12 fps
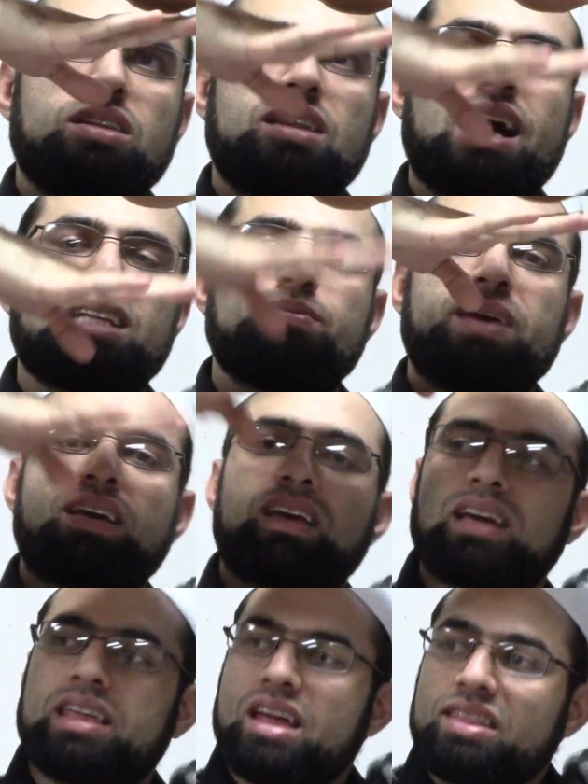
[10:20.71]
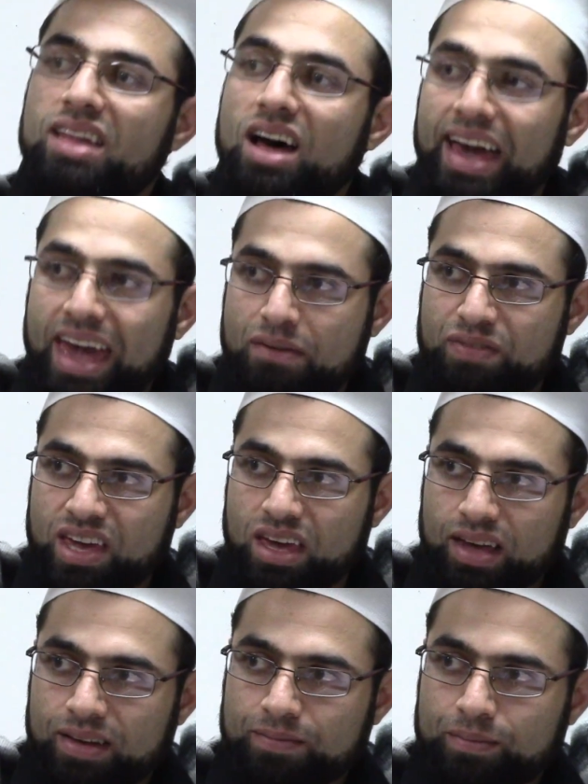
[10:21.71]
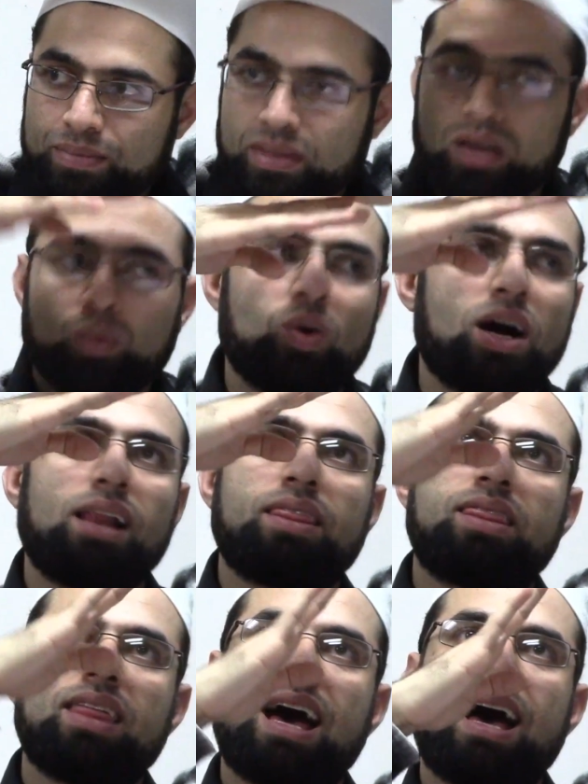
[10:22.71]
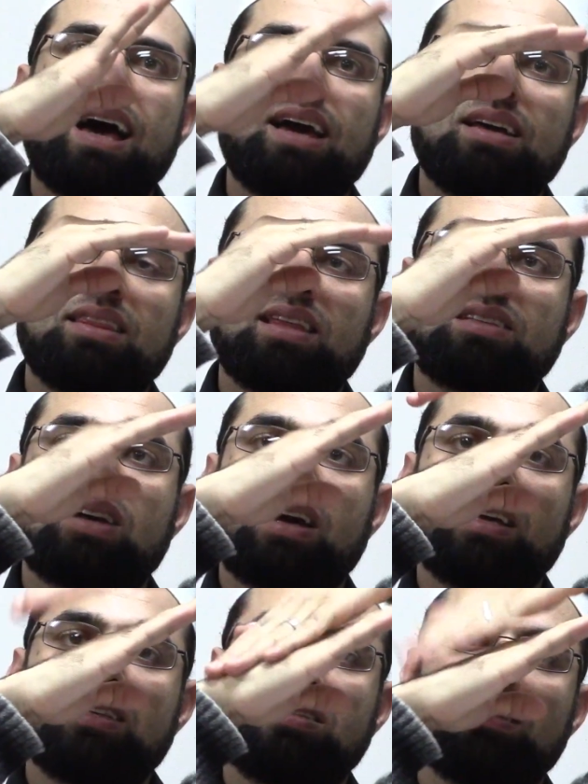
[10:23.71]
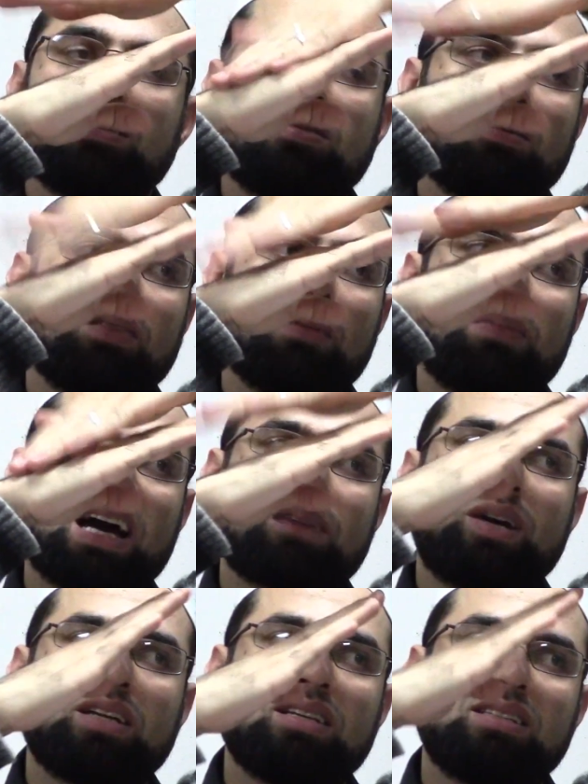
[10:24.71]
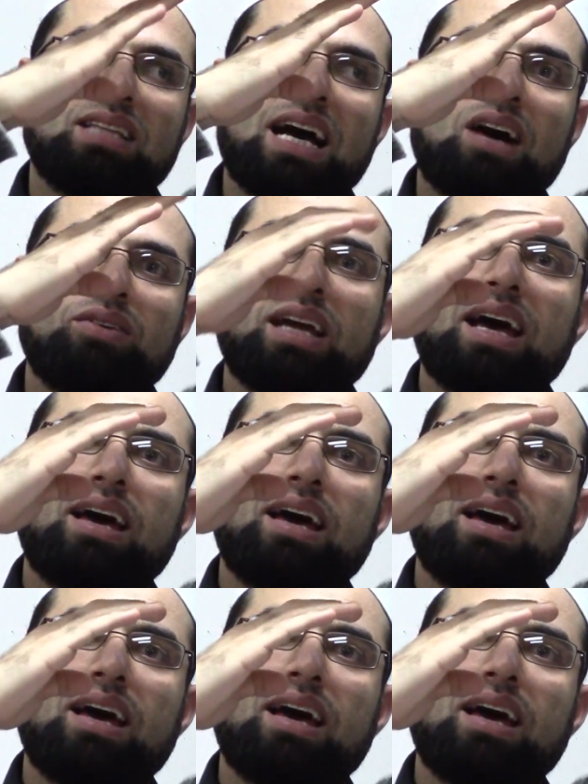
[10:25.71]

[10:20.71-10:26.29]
That's making the va heavy. While that, the tongue is, the back part is down.